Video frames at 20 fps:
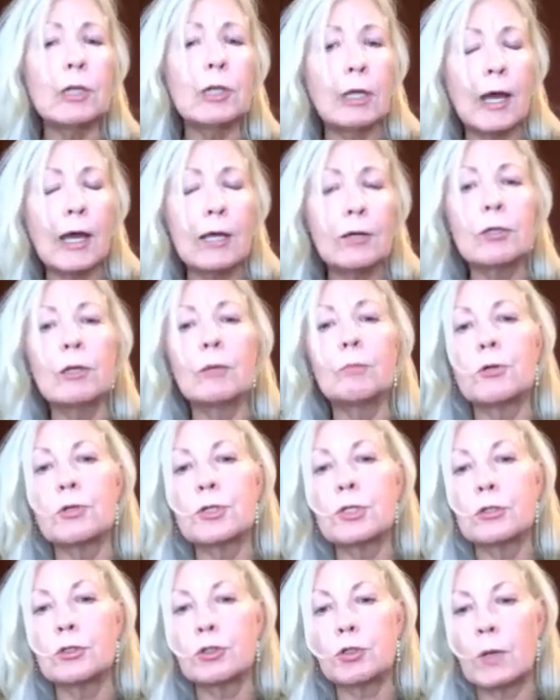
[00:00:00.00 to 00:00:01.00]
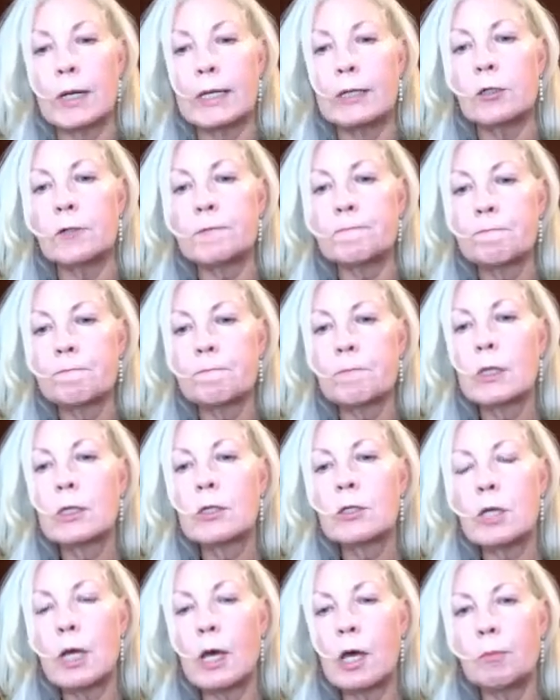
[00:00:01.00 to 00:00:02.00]
hired a personal trainer
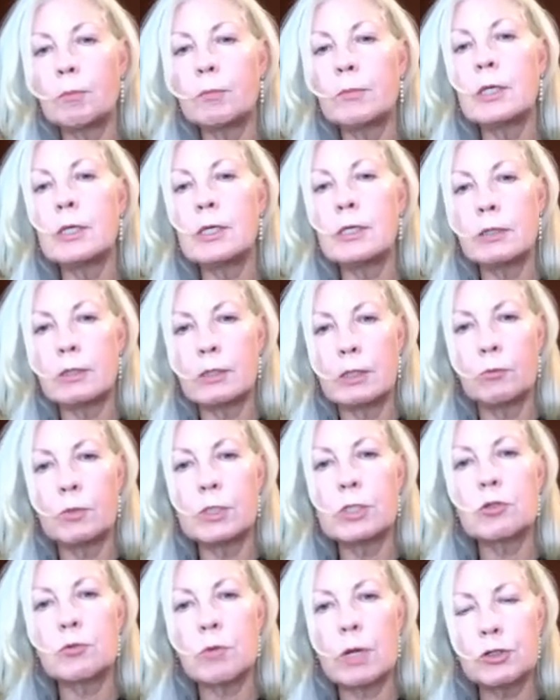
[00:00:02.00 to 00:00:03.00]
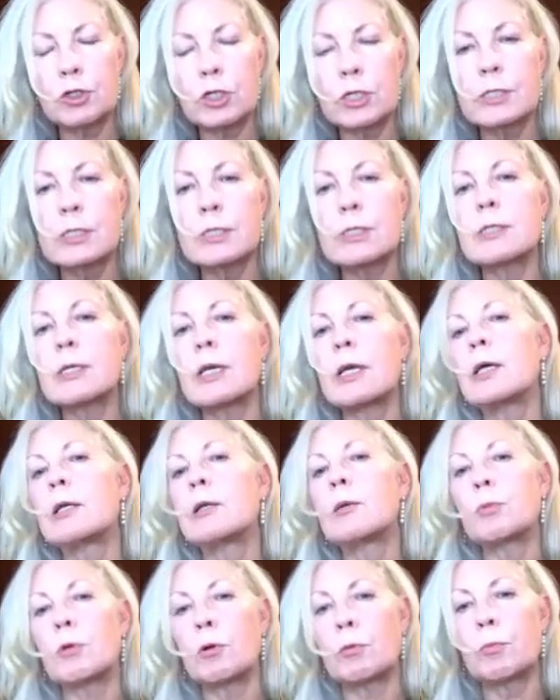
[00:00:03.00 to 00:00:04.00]
to help me with stretches and
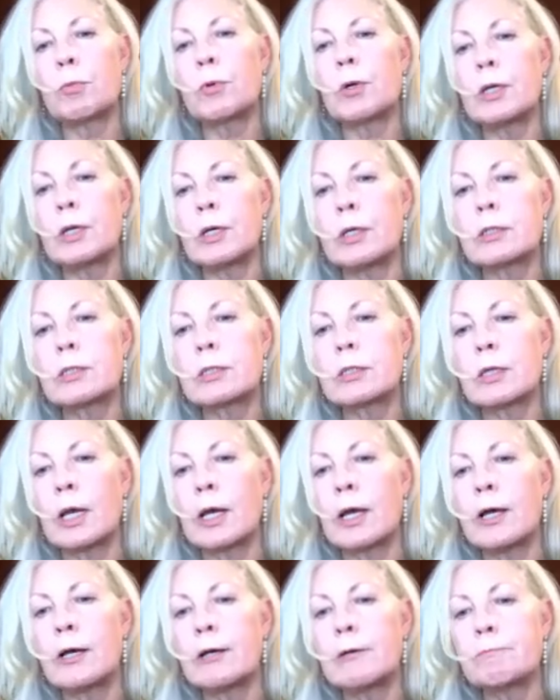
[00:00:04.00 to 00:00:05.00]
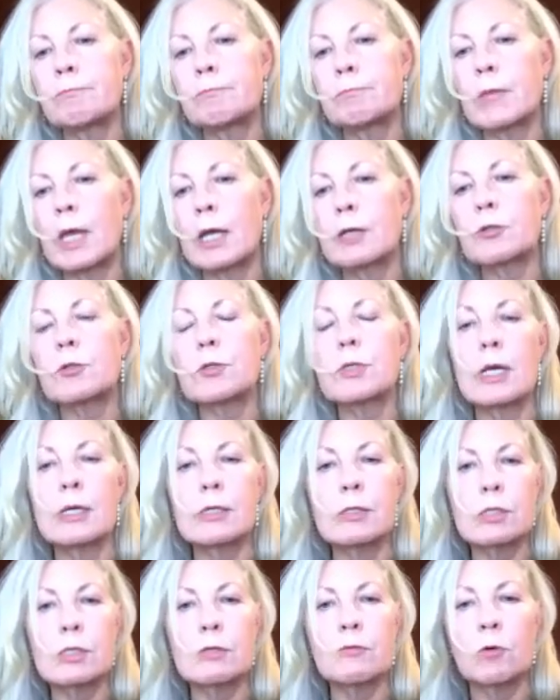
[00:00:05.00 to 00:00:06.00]
appropriate
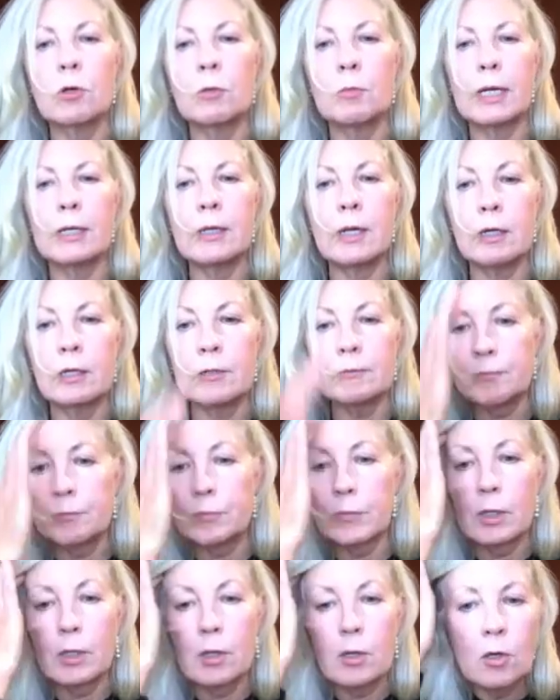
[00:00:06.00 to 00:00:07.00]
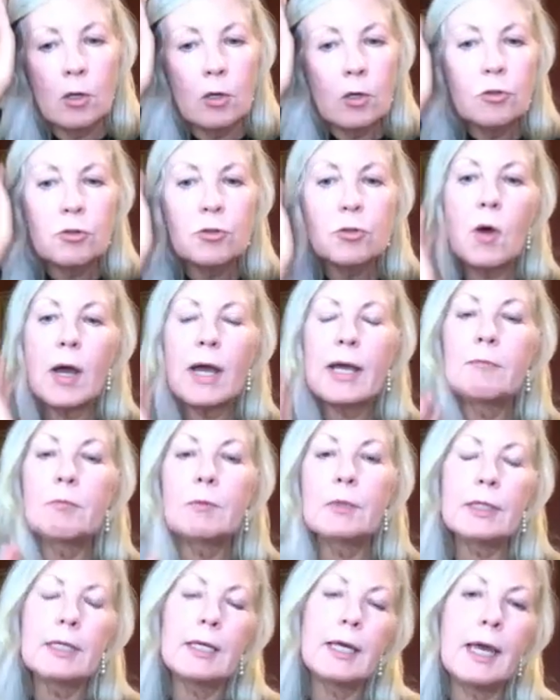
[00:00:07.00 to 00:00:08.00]
exercises for my arm. So I
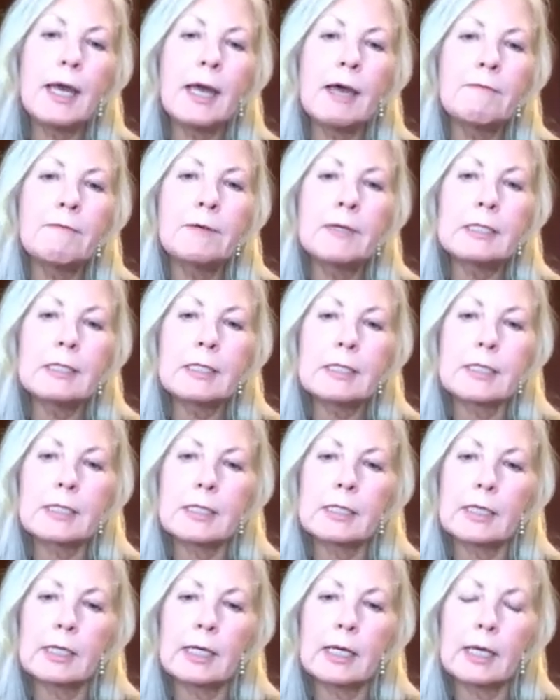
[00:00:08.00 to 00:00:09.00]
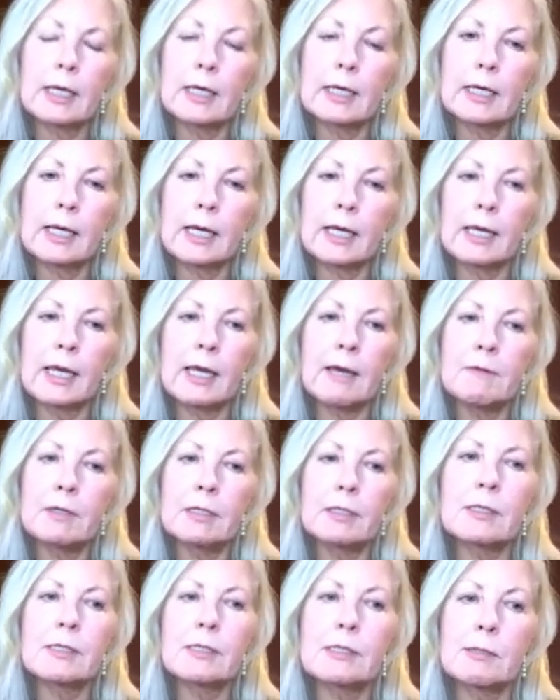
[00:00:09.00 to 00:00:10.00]
really haven't
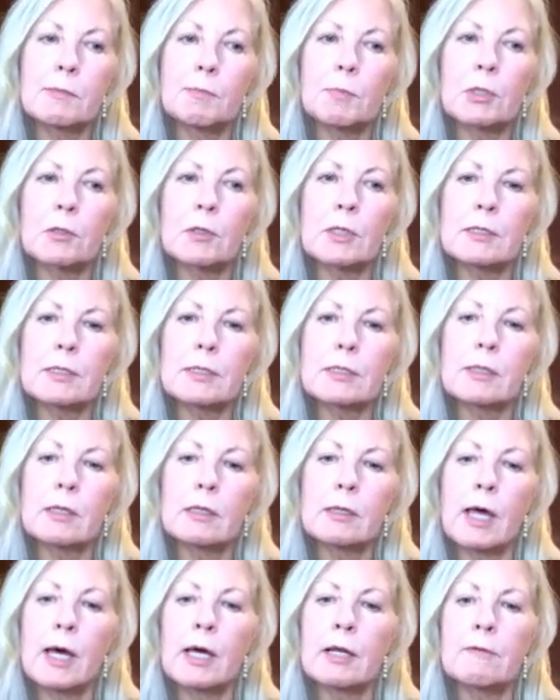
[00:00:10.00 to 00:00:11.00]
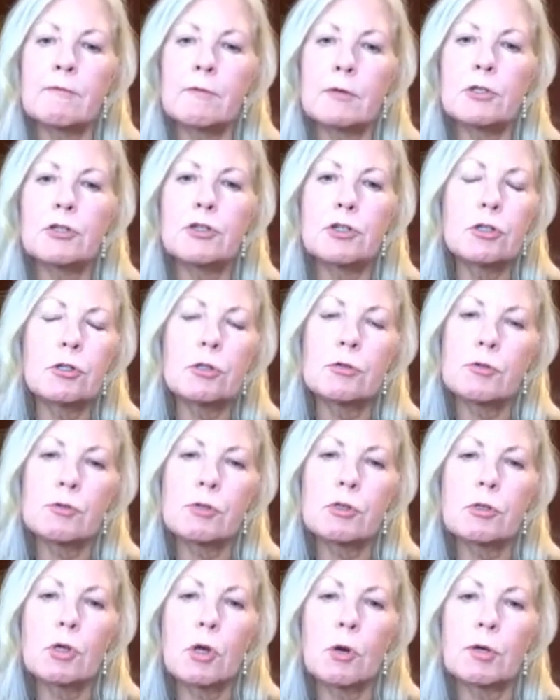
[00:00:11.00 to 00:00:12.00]
experienced a lot of
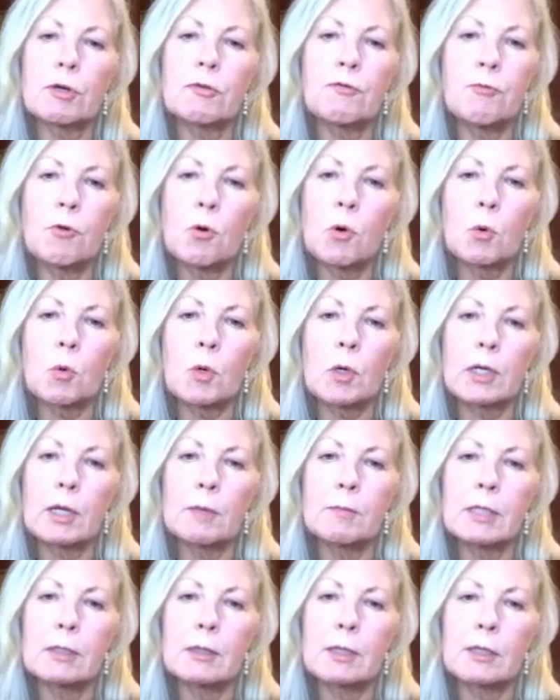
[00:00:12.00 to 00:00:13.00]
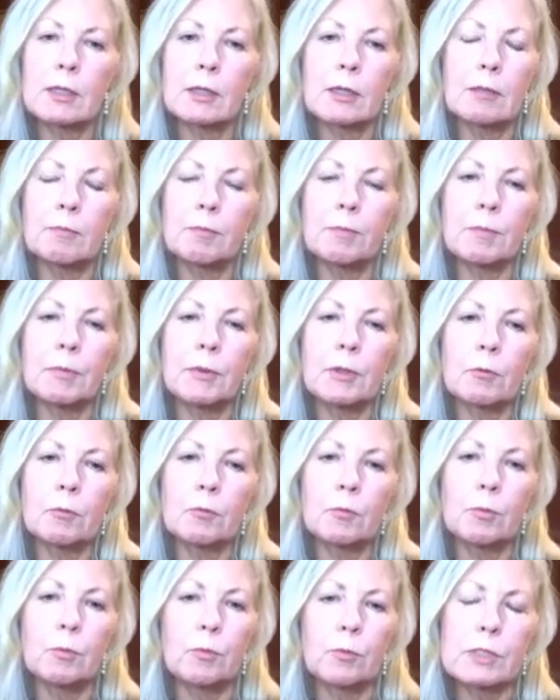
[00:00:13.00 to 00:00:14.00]
issues going forward. I mean, there
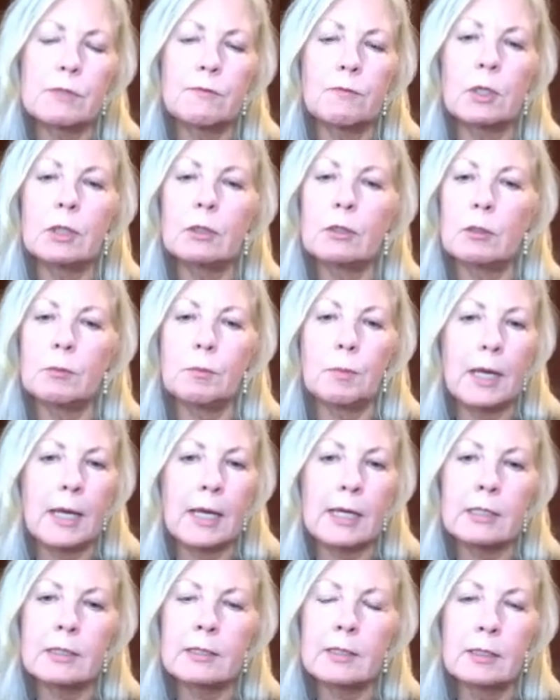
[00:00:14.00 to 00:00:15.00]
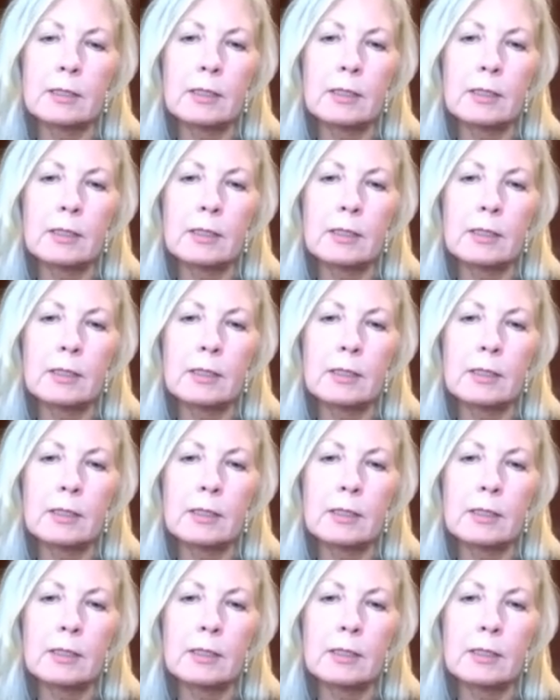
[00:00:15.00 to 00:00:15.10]
was very little pain